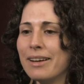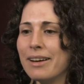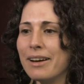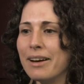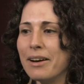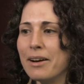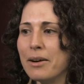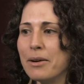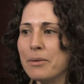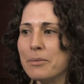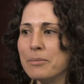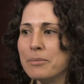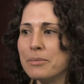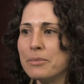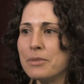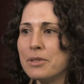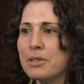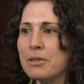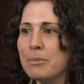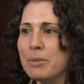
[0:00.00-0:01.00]

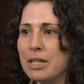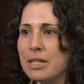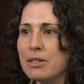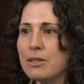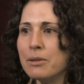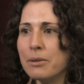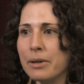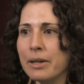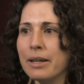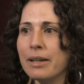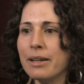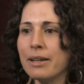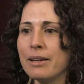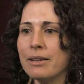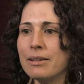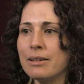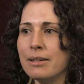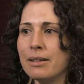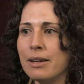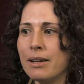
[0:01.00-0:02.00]
to be doing,
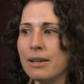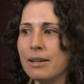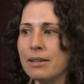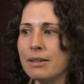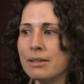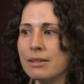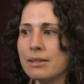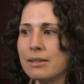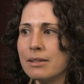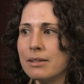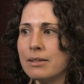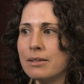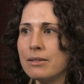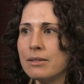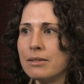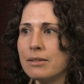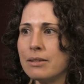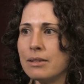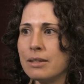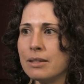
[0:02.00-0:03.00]
and
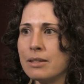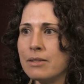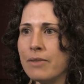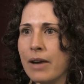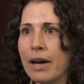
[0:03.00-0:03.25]
it's